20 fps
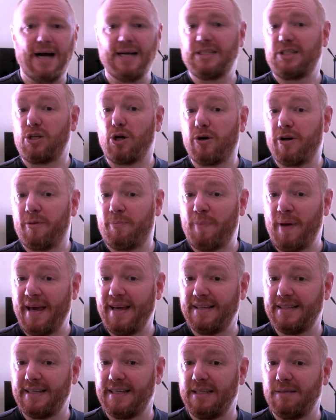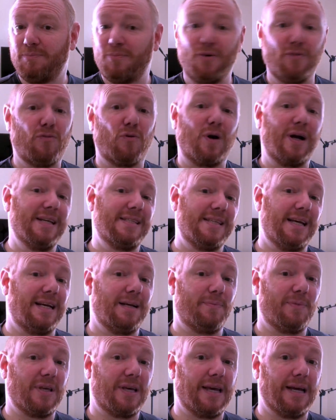I started painting before I set
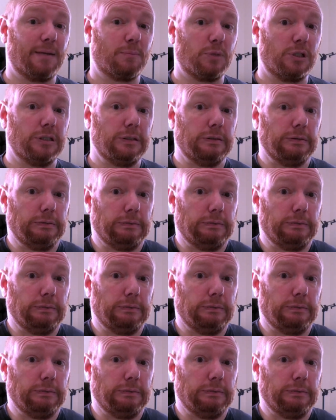up the camera.